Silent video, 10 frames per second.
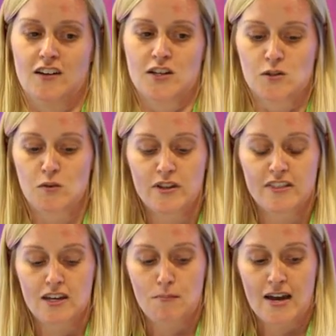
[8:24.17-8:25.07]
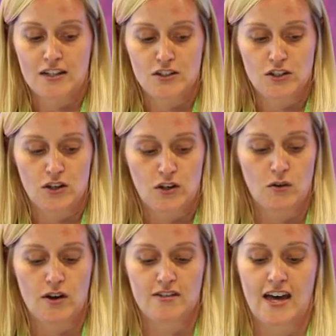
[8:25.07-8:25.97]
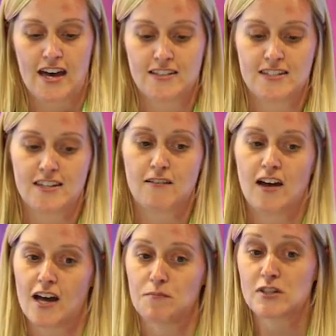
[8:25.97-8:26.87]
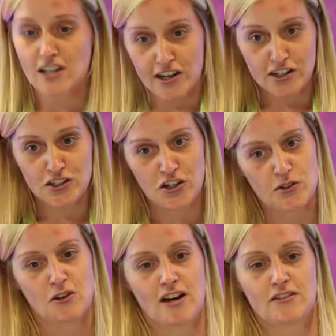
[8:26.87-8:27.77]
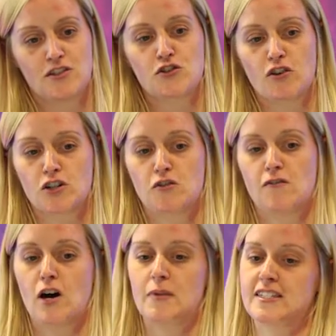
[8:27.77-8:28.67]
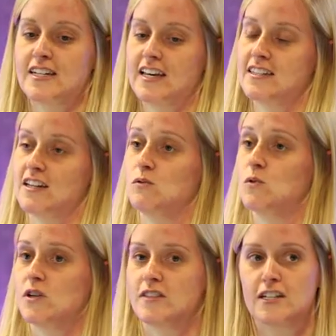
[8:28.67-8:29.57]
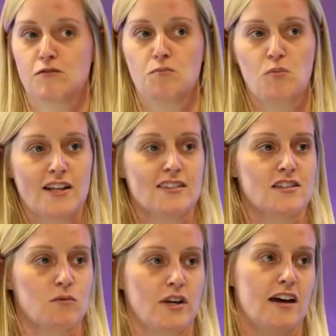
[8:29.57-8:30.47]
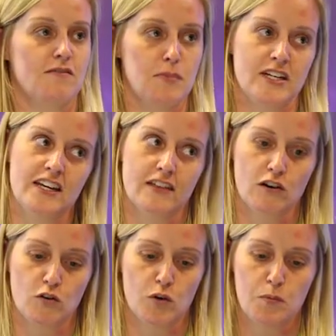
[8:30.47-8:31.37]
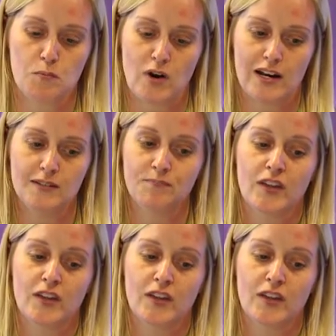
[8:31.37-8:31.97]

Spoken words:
So if we think back to that slide I showed you around the structure of our business and all of the different brands that we have beneath our group umbrella,